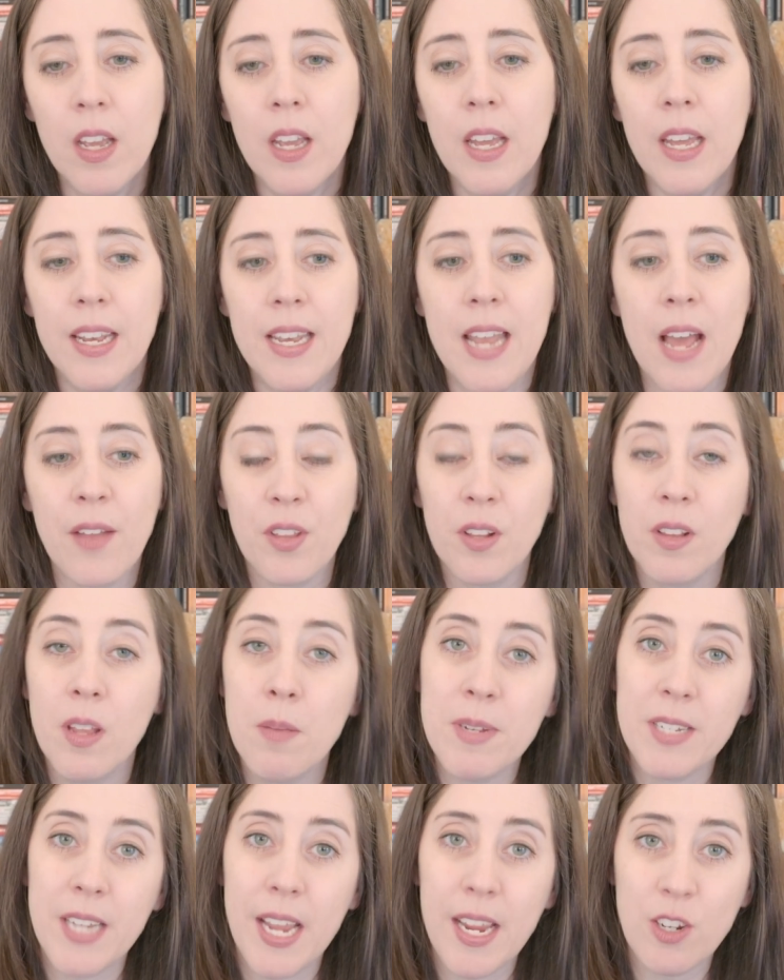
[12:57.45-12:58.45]
Now, the
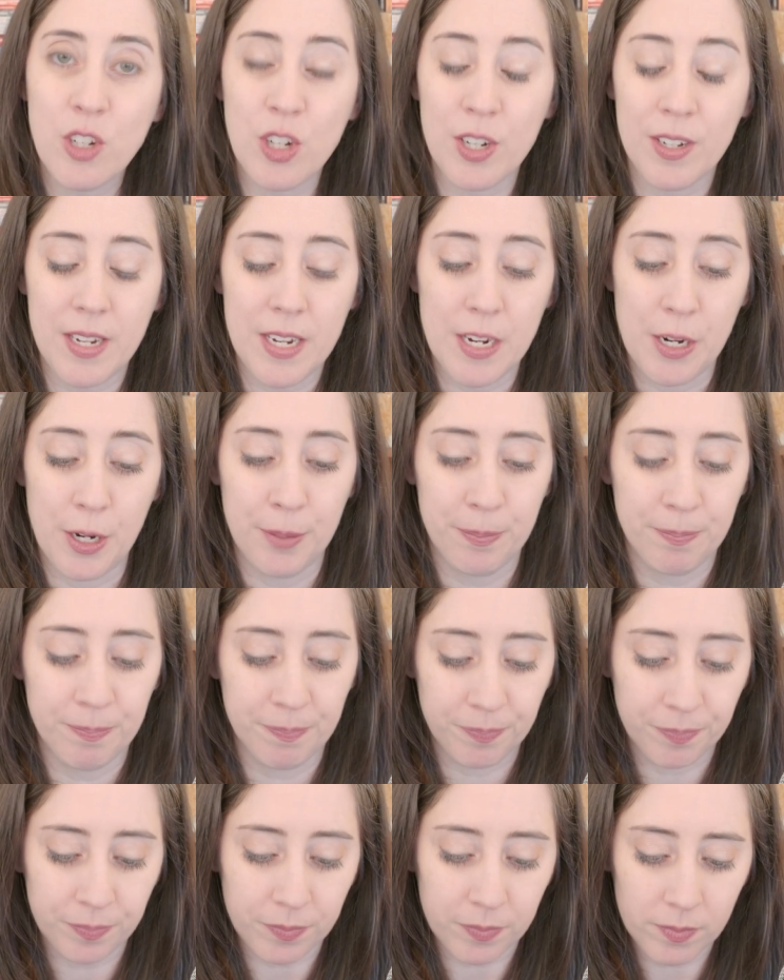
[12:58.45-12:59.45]
limitation here,
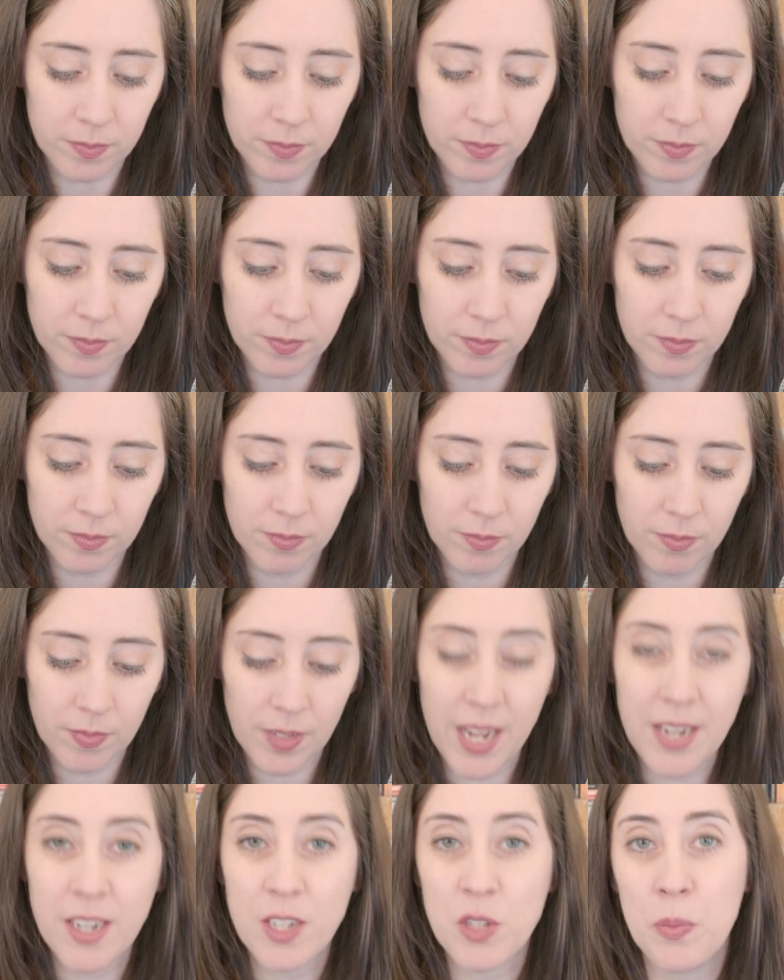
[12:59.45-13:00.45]

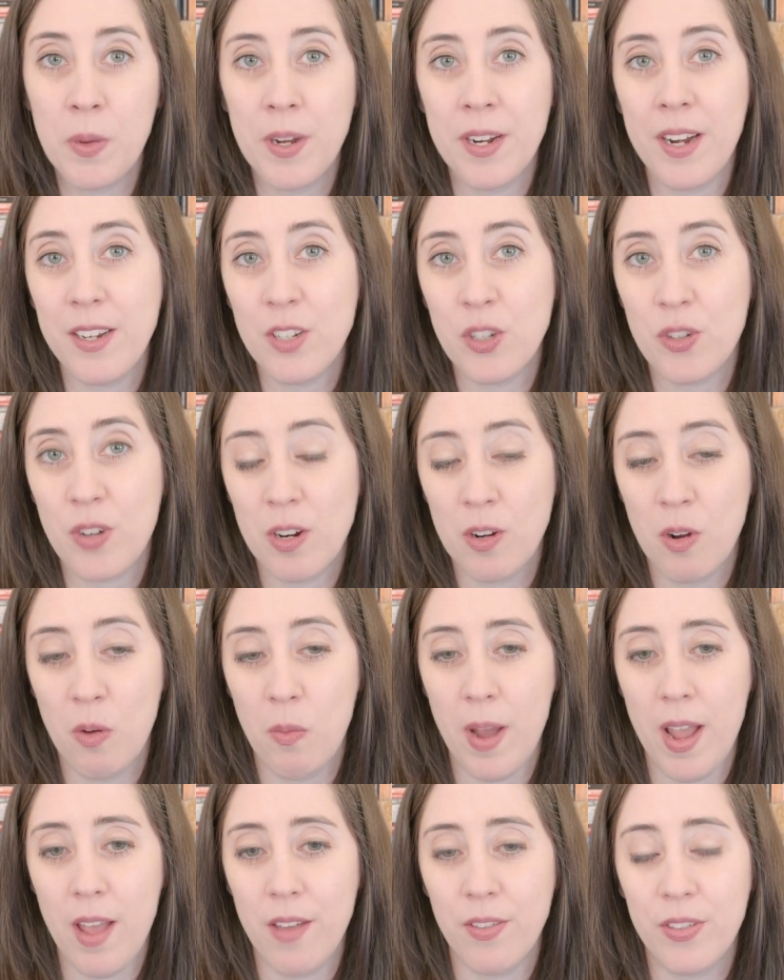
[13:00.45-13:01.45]
and it's one I struggle
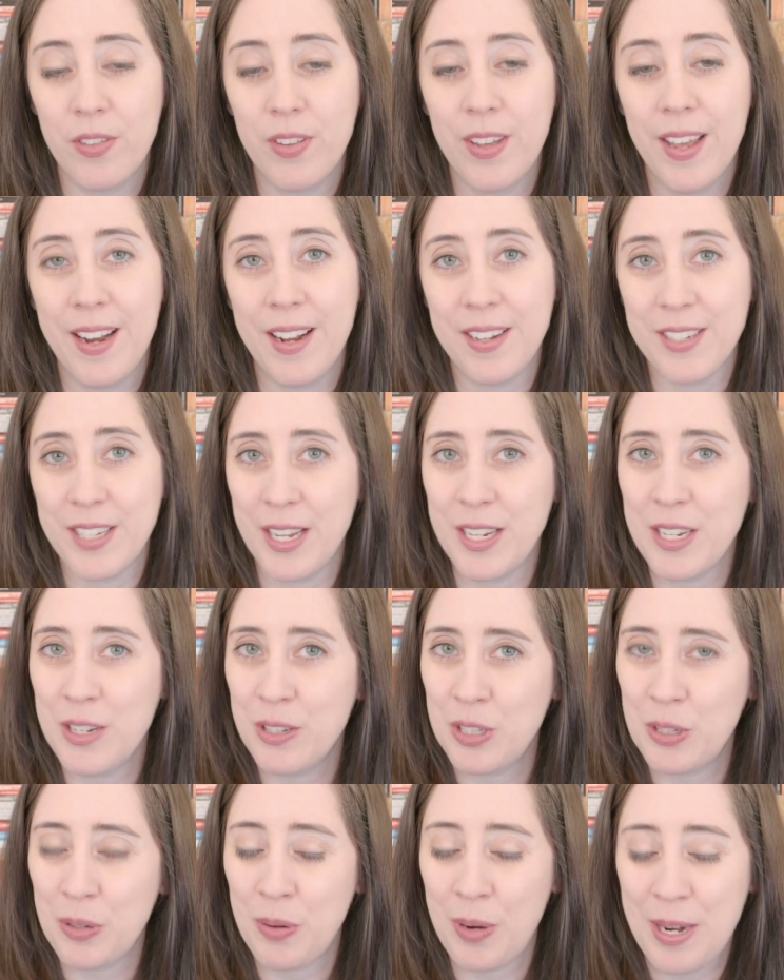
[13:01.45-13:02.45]
with, and I'll tell you a
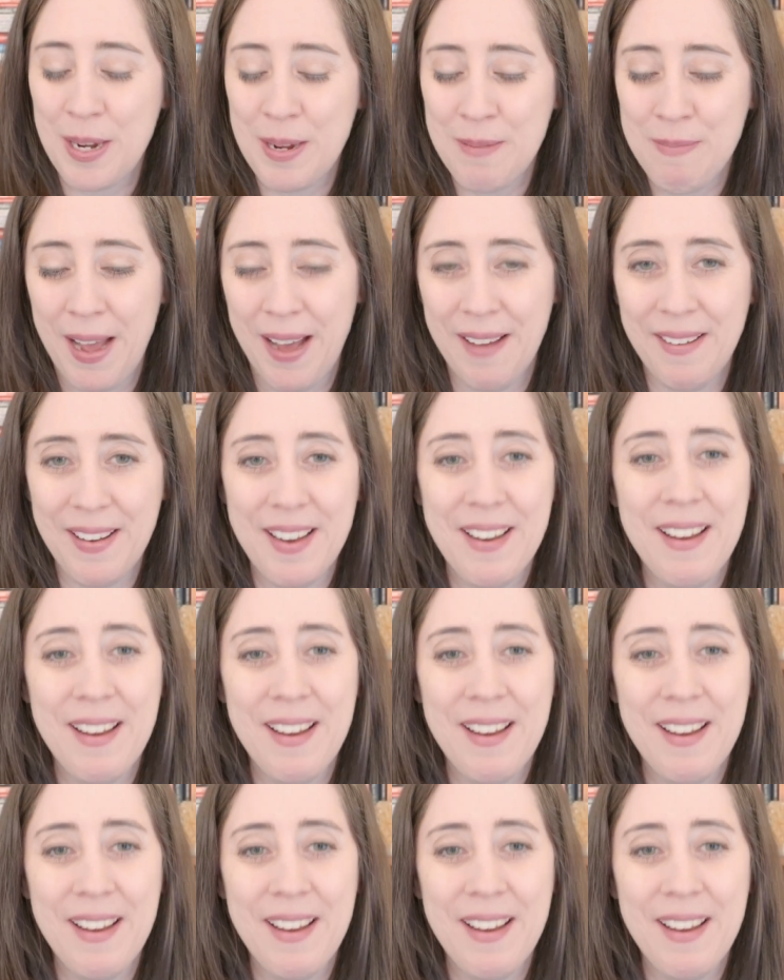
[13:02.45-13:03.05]
story about it,